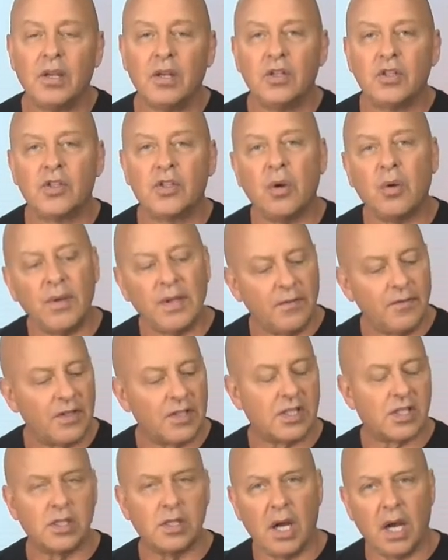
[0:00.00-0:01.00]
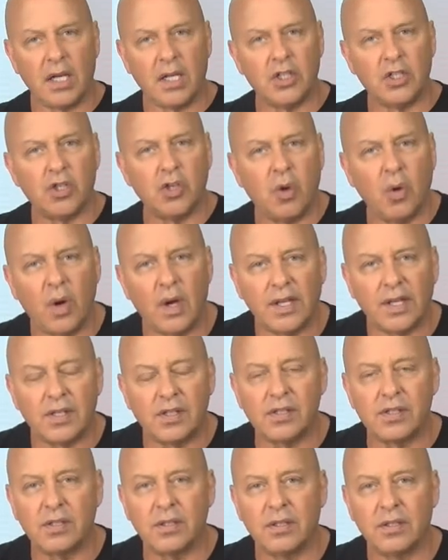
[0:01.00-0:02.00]
So if it's not a
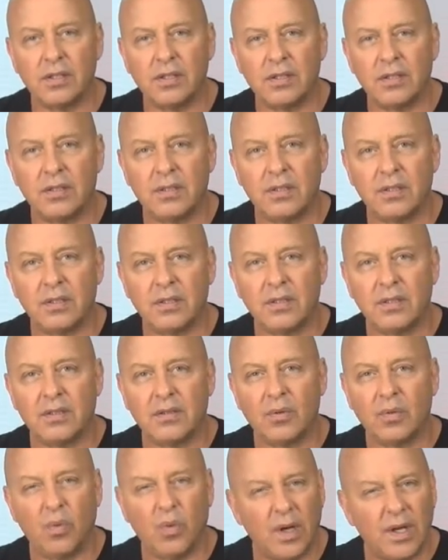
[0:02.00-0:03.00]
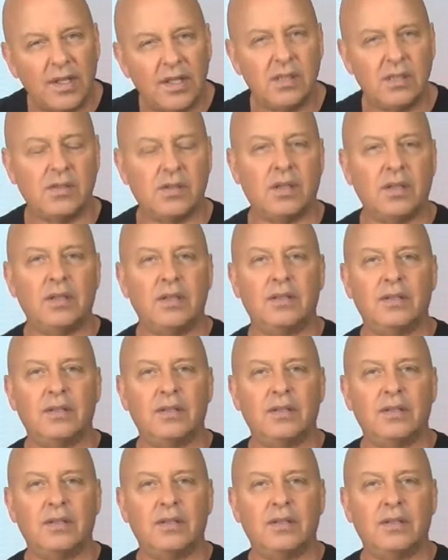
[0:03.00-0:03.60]
choice, what is it?